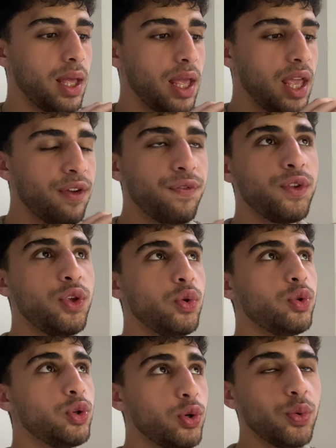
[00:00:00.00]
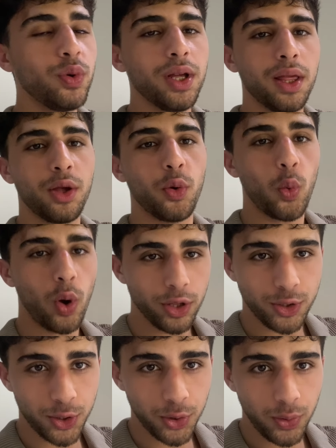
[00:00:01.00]
if you do
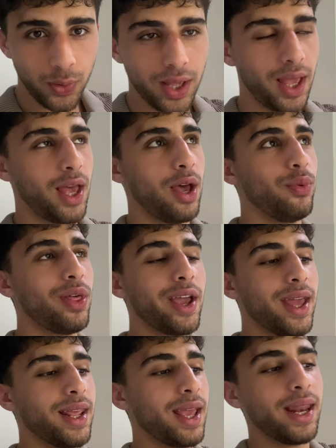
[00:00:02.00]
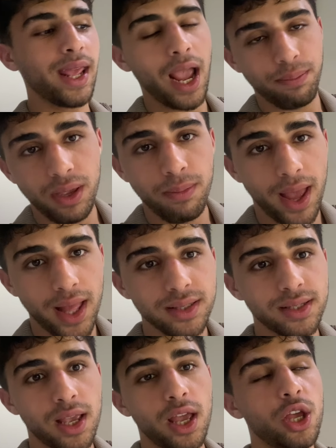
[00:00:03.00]
want to, without getting any IP
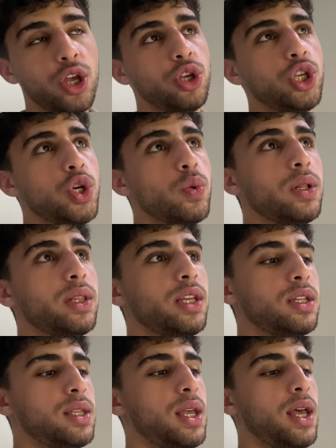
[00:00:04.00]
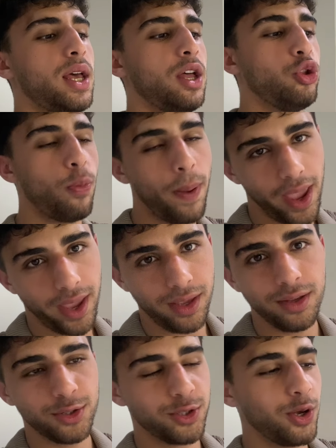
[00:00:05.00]
bans, you will need to pay.
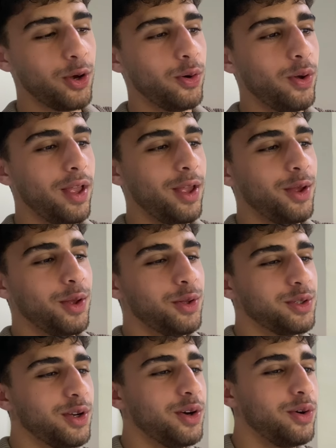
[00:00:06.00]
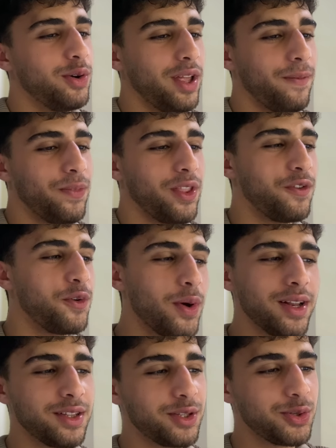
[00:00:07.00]
So if you
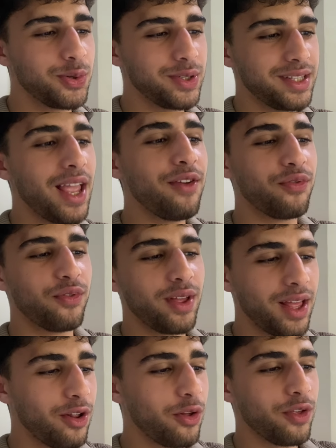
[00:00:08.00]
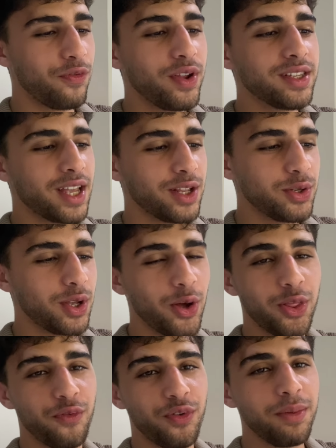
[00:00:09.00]
want to stay on the free schedule, on
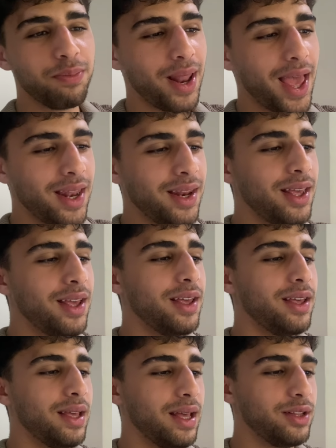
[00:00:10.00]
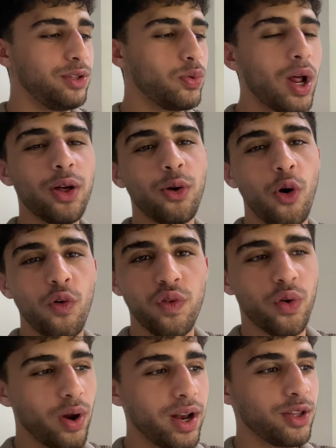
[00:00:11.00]
the free plan, do not
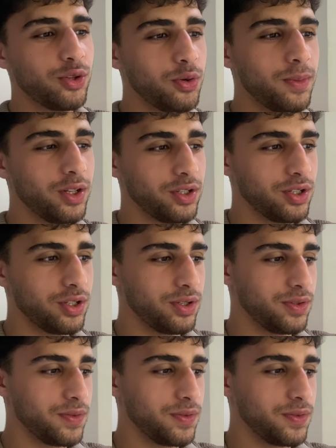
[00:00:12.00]
overrun it too much.